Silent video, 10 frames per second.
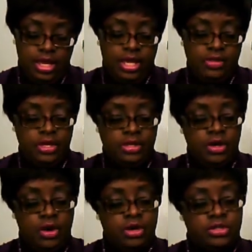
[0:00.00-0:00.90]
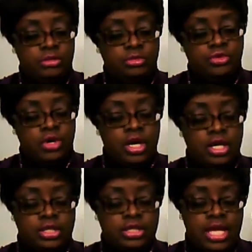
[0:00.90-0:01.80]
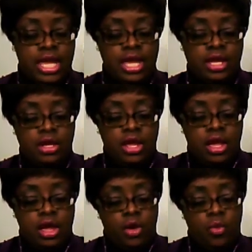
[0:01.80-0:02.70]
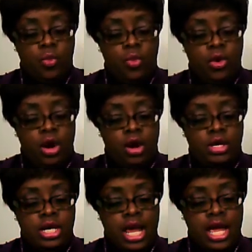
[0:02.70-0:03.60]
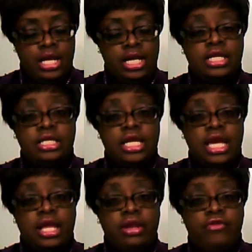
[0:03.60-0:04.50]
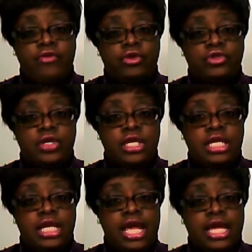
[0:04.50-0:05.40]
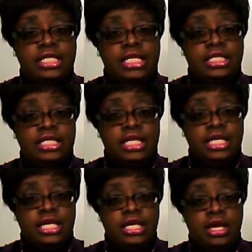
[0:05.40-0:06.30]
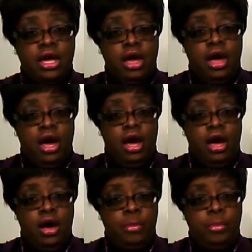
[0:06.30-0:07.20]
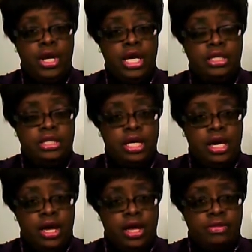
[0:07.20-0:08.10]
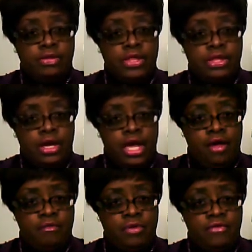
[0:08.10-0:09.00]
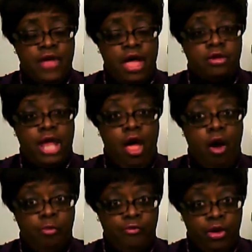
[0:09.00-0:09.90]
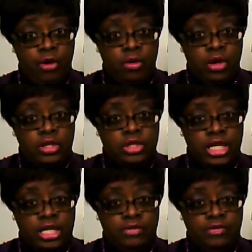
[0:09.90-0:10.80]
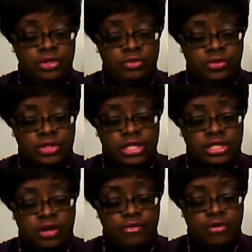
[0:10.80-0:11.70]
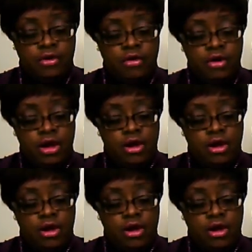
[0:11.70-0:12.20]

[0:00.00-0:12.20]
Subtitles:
And then there are some drugs that are not indicated for treating ADD, but have been found helpful to individuals that suffer.